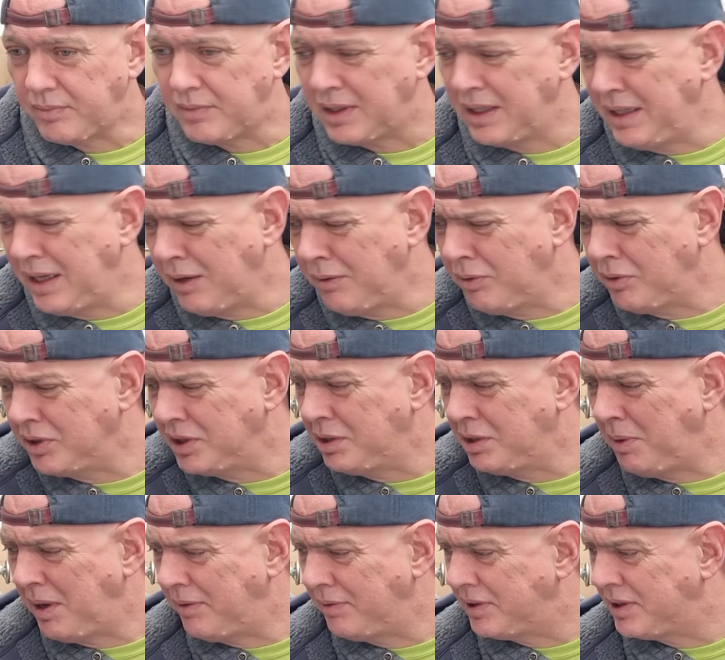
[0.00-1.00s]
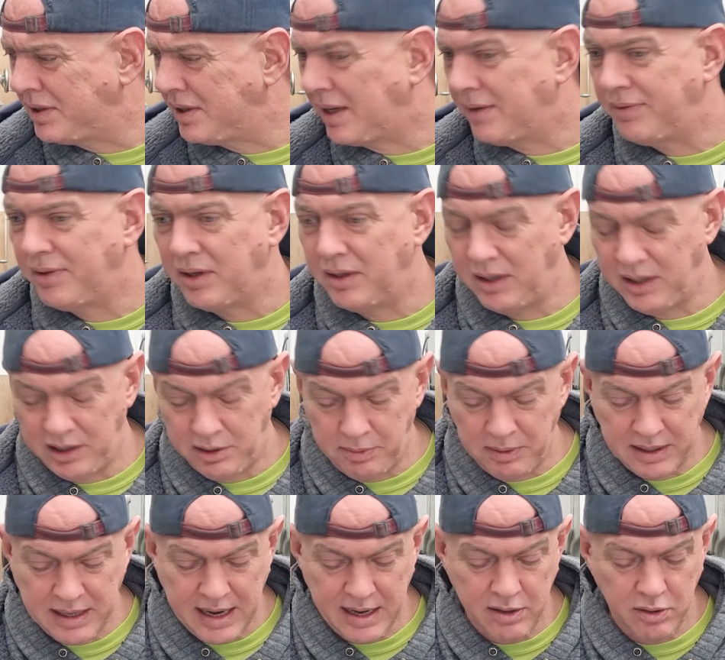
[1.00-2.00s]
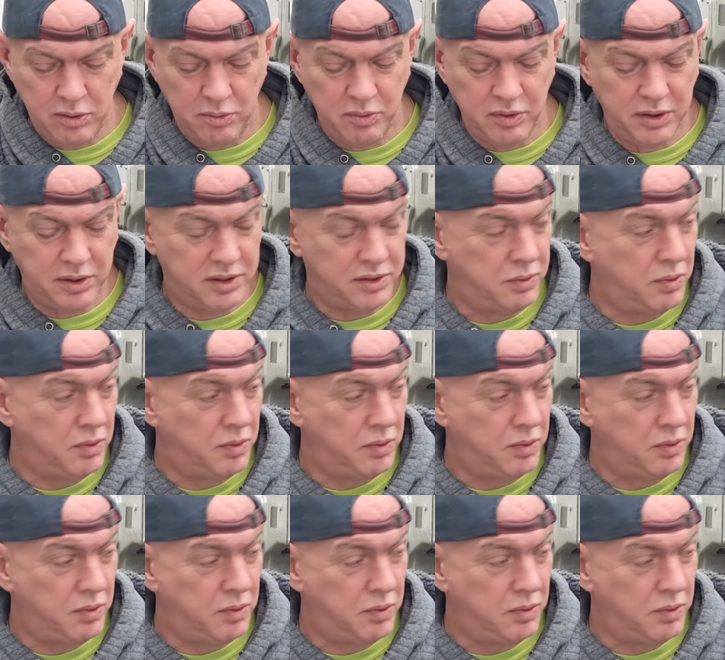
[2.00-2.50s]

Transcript: and I've got some other stuff that I need to be getting on with as